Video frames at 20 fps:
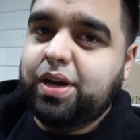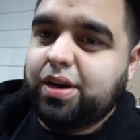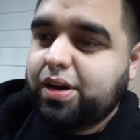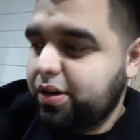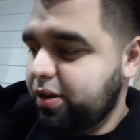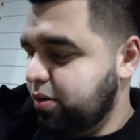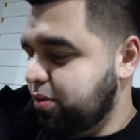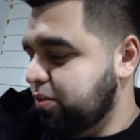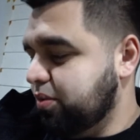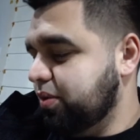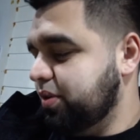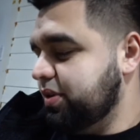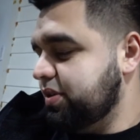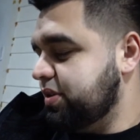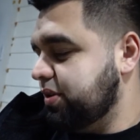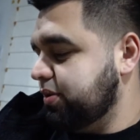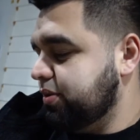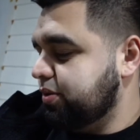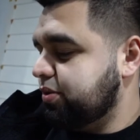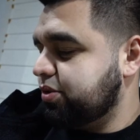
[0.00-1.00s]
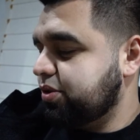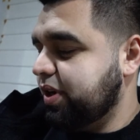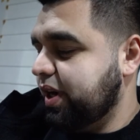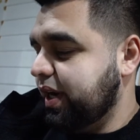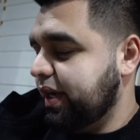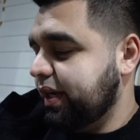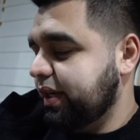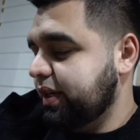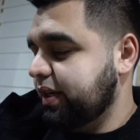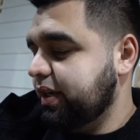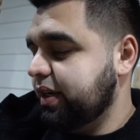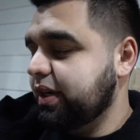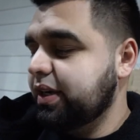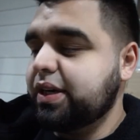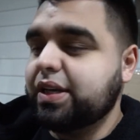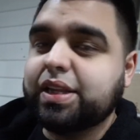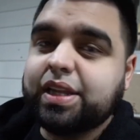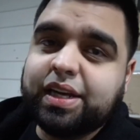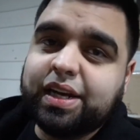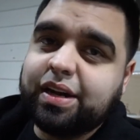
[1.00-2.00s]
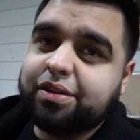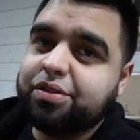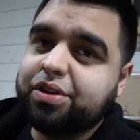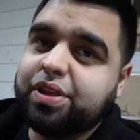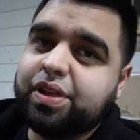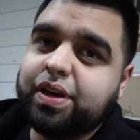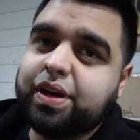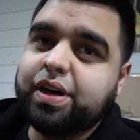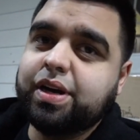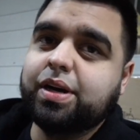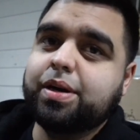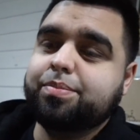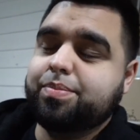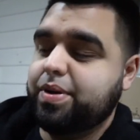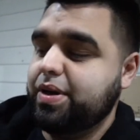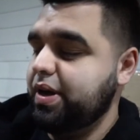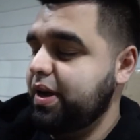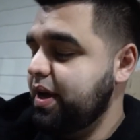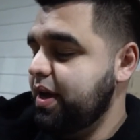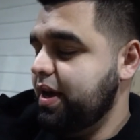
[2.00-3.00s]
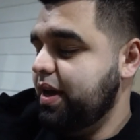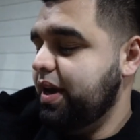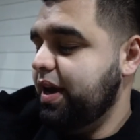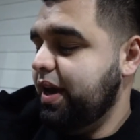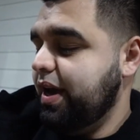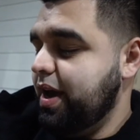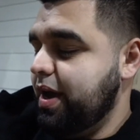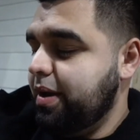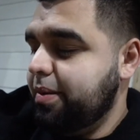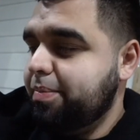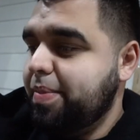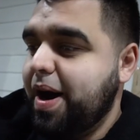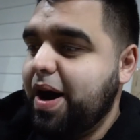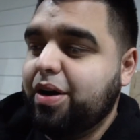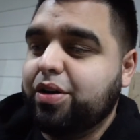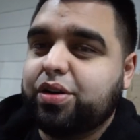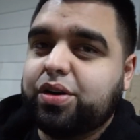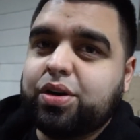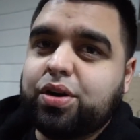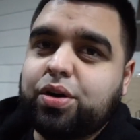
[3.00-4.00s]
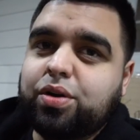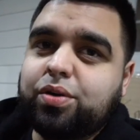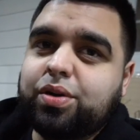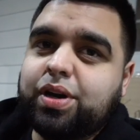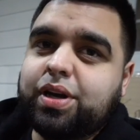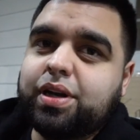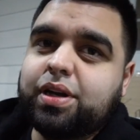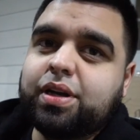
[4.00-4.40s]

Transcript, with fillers: are going to try to clean everything up and powder coat it.